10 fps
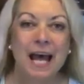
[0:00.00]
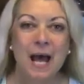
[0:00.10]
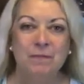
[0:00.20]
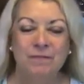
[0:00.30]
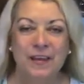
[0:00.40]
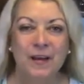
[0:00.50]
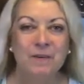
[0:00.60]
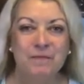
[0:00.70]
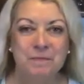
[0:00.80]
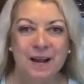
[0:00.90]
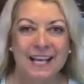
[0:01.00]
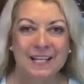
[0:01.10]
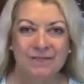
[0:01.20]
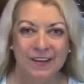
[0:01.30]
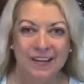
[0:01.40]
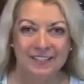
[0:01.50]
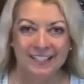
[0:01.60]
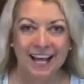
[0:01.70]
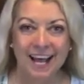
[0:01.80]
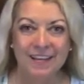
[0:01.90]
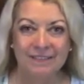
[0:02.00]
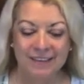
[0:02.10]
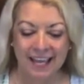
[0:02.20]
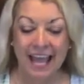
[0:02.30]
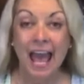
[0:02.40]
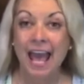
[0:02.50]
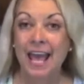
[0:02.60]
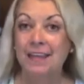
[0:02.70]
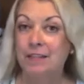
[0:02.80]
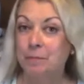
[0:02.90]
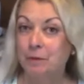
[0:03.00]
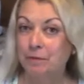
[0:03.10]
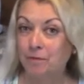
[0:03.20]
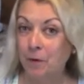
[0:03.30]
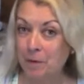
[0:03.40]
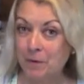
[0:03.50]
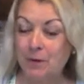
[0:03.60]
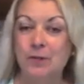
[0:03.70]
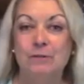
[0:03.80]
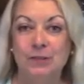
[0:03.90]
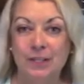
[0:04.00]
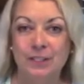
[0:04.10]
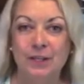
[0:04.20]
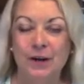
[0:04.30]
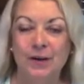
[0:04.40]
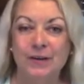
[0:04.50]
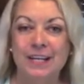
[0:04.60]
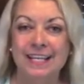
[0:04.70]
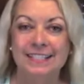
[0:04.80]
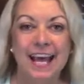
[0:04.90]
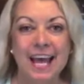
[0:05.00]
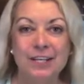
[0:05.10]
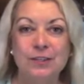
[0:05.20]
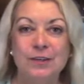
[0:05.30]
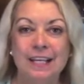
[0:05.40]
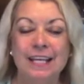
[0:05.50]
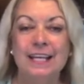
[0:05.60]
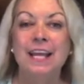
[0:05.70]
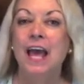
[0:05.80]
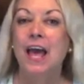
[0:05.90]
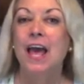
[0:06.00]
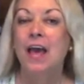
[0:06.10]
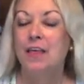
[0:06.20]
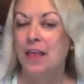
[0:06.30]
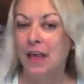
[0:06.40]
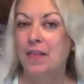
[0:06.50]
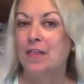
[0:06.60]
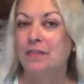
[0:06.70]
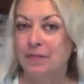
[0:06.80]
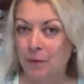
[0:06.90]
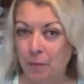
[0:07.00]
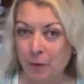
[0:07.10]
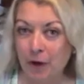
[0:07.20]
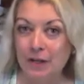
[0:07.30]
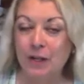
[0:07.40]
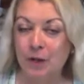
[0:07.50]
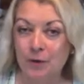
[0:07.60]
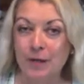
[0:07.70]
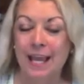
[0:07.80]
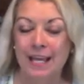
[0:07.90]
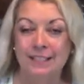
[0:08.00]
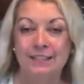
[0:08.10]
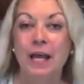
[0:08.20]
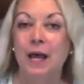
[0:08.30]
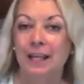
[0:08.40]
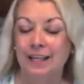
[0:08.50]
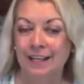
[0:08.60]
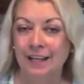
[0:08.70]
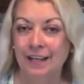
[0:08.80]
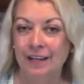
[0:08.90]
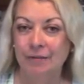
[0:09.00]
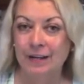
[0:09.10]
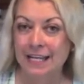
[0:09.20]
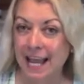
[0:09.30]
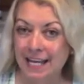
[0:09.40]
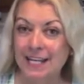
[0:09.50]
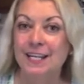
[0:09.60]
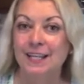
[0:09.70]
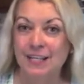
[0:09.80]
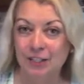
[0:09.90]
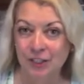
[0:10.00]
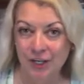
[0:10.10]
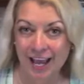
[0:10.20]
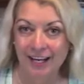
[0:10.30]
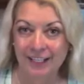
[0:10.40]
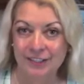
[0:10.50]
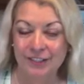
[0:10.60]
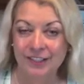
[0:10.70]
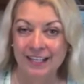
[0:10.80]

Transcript: I'm Val from Mike and Val's Life. And the performer you just heard is actually the one who has created this challenge.